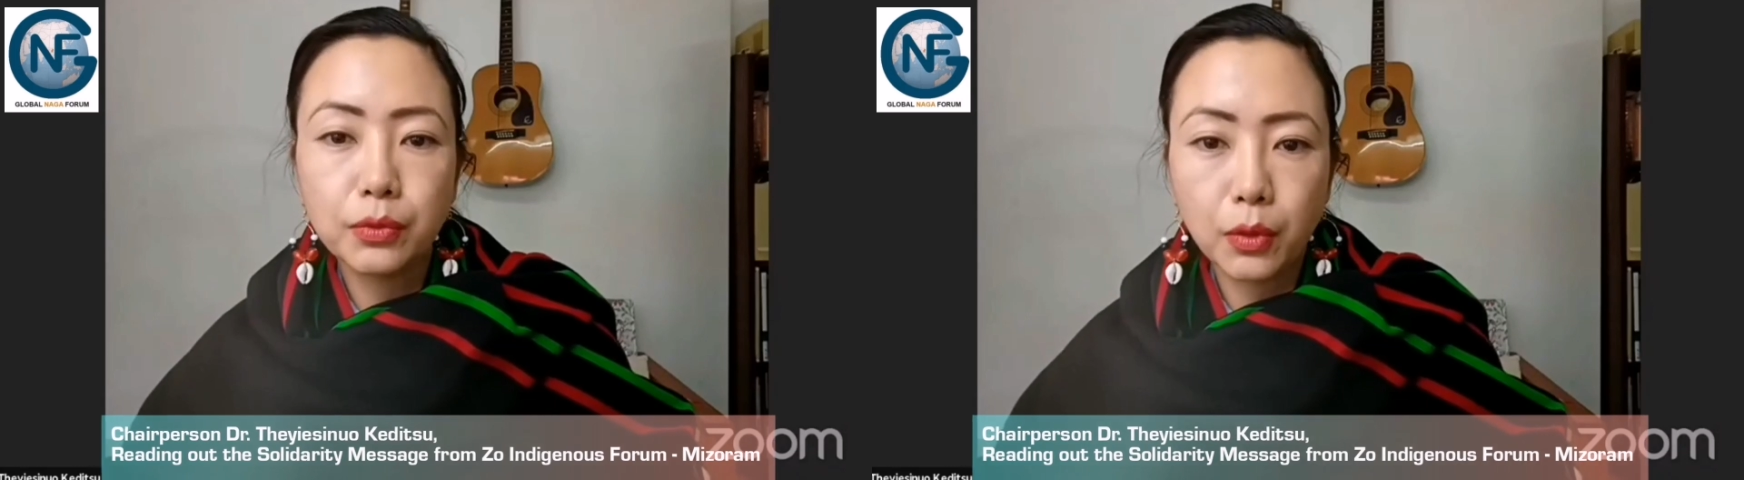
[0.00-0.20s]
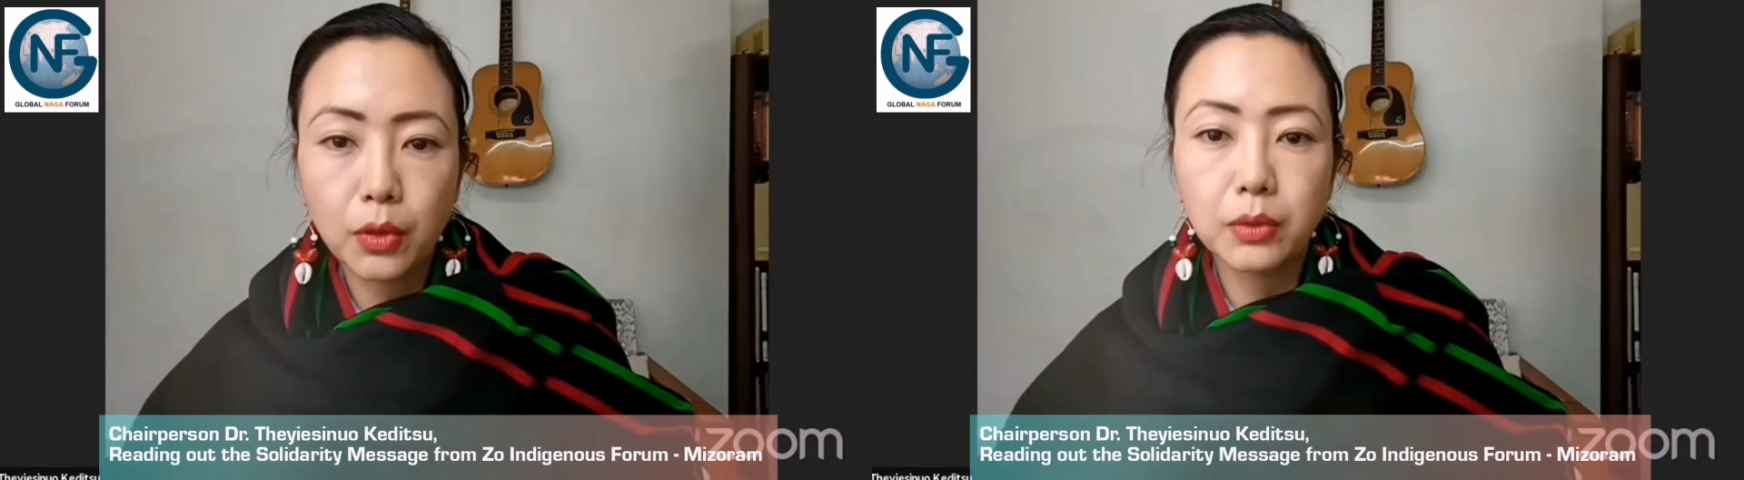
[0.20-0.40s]

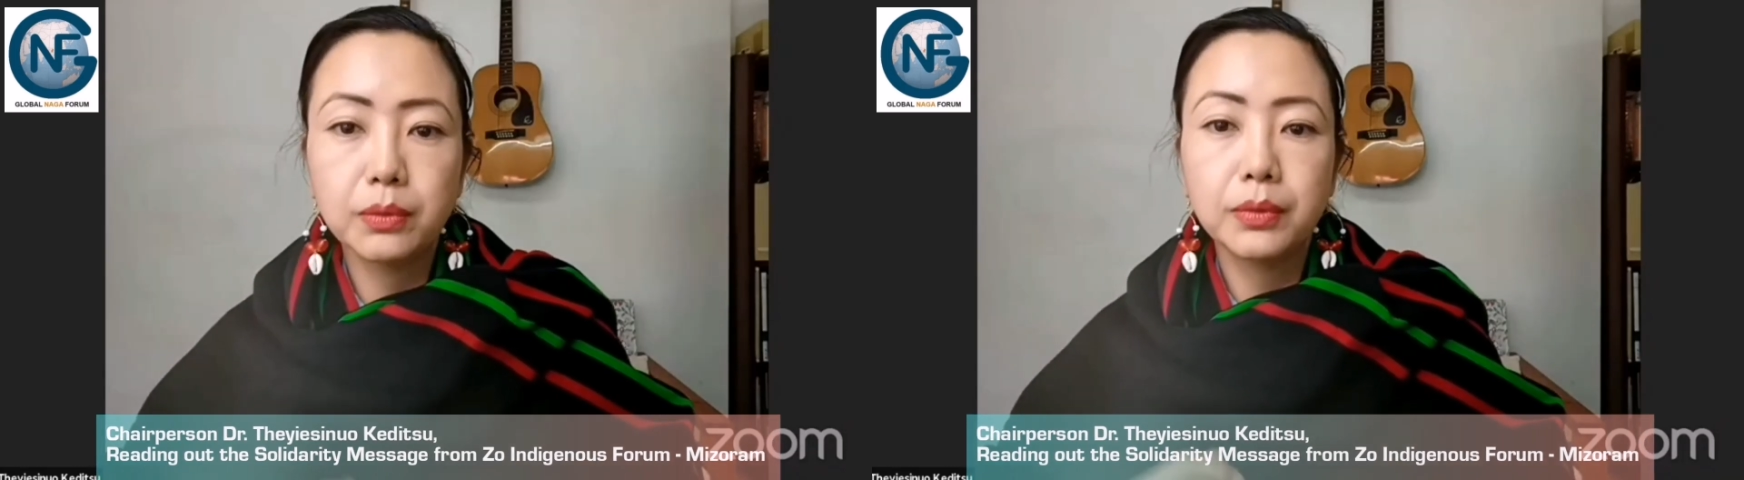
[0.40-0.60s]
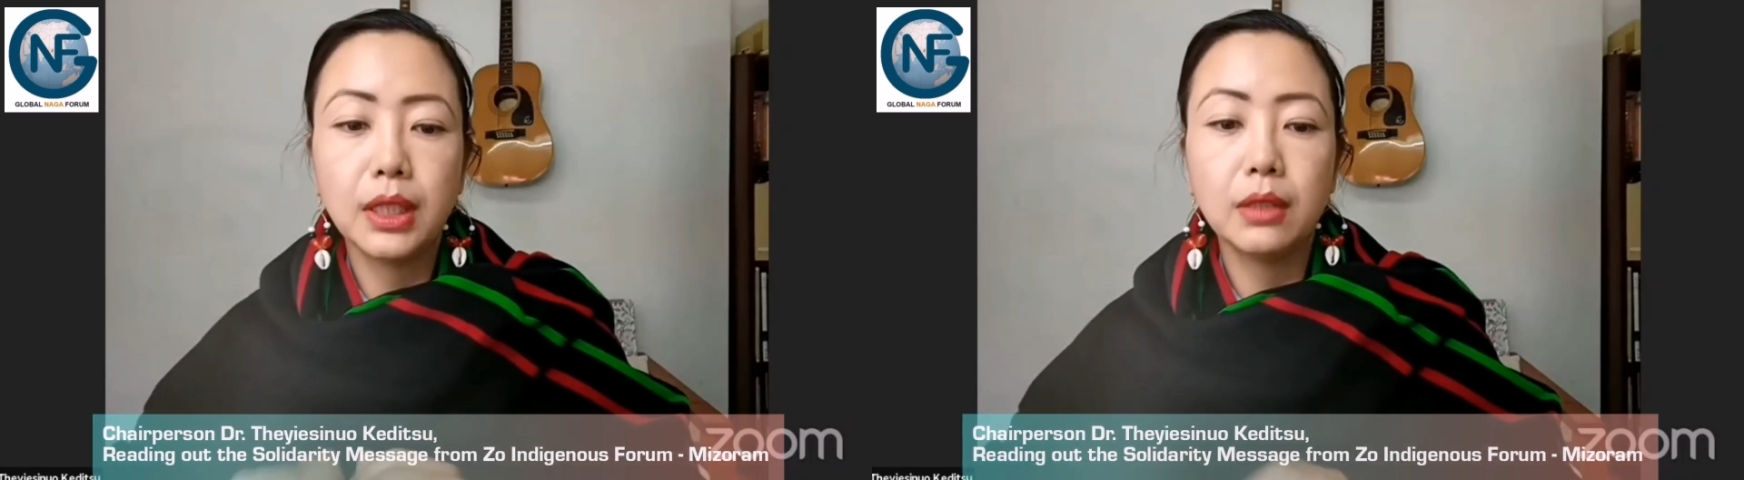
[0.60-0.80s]

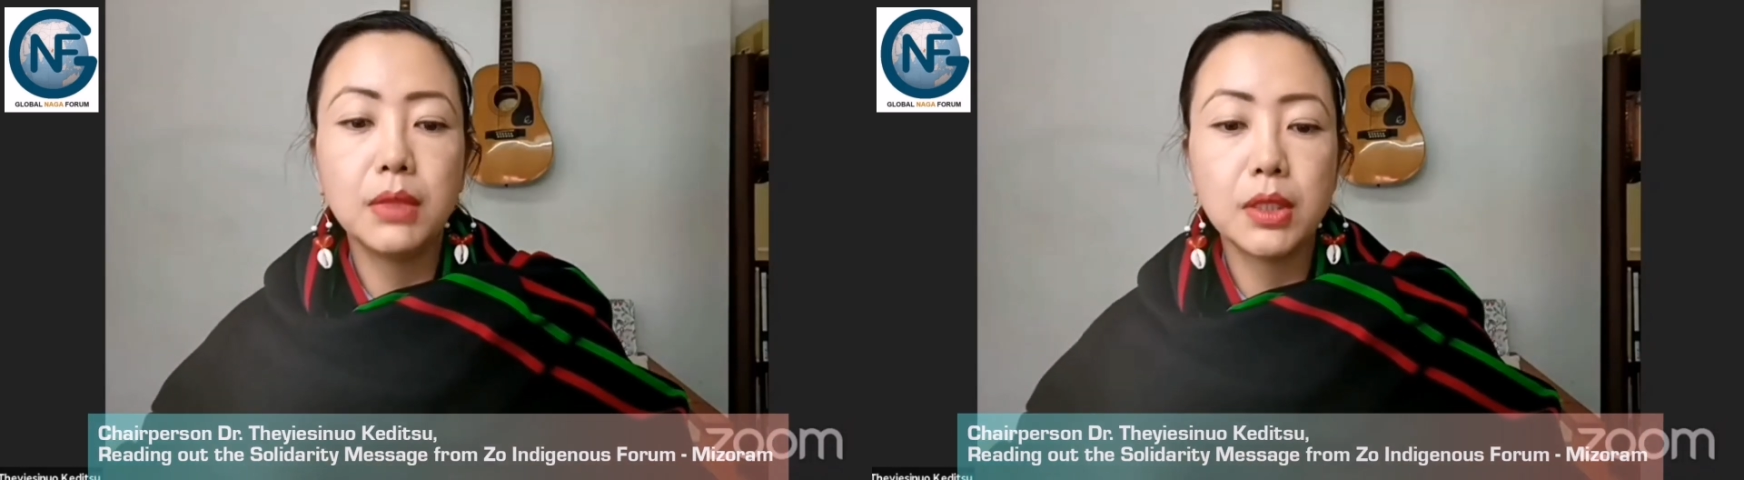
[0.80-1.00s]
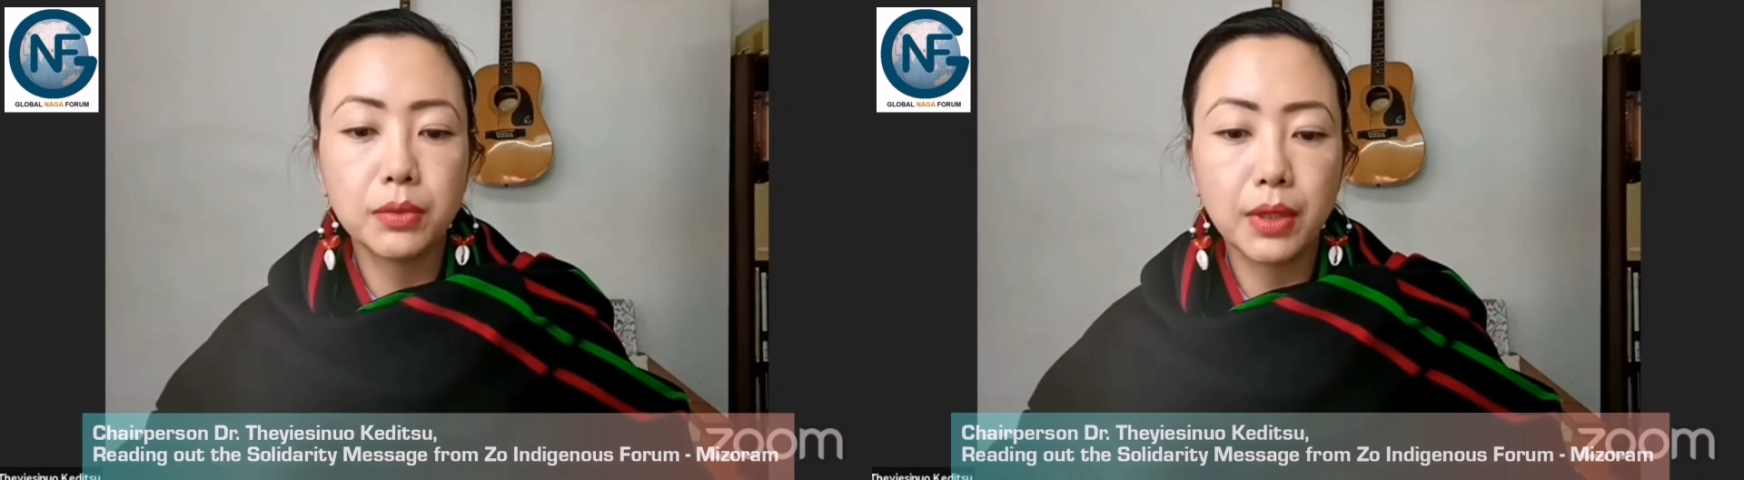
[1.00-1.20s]
Forum in
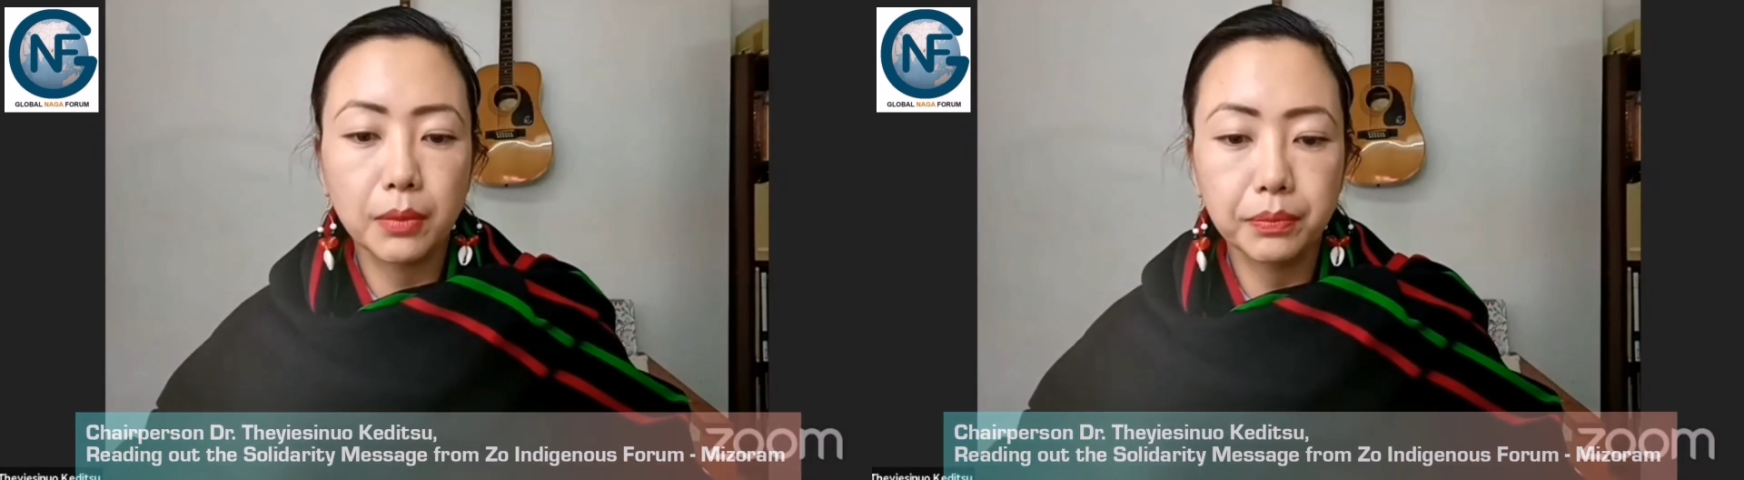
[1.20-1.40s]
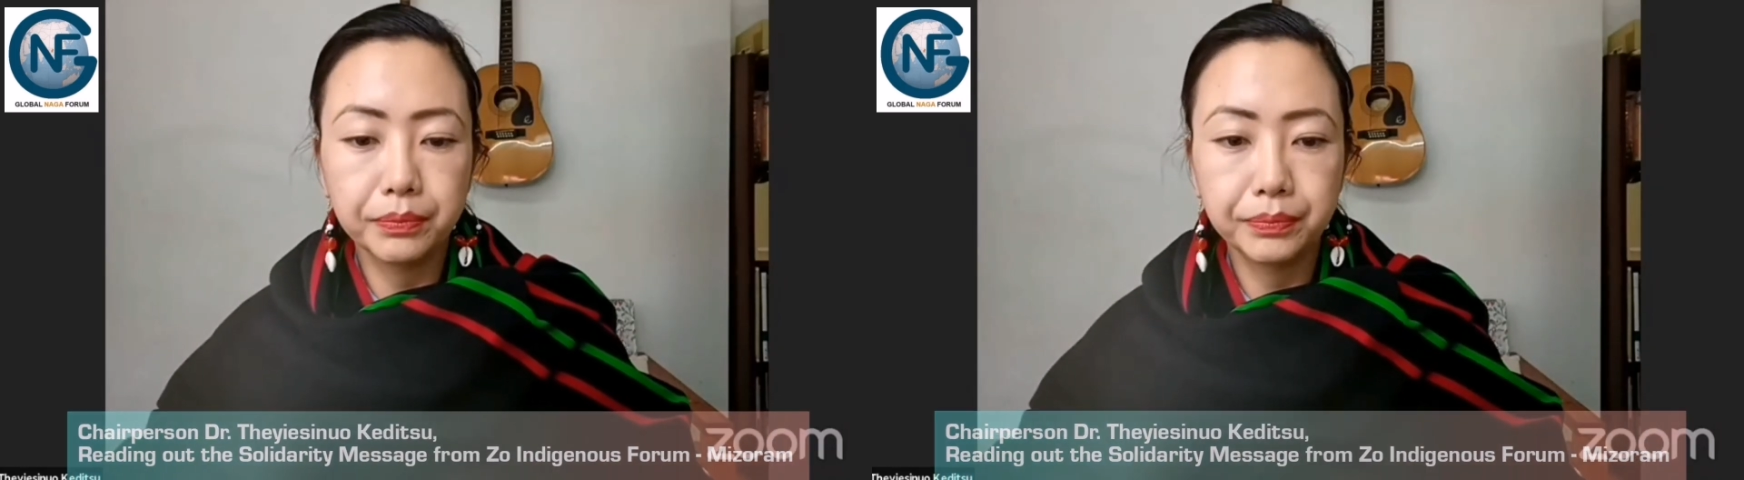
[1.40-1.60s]

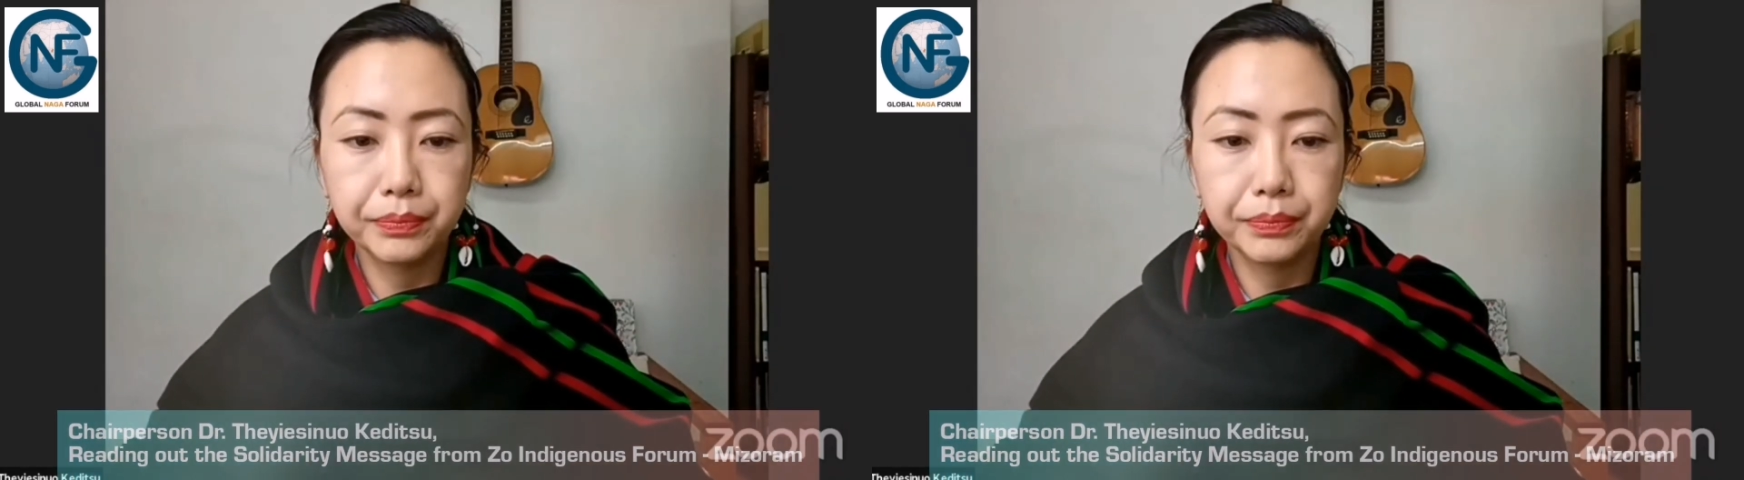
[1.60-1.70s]
Mizoram.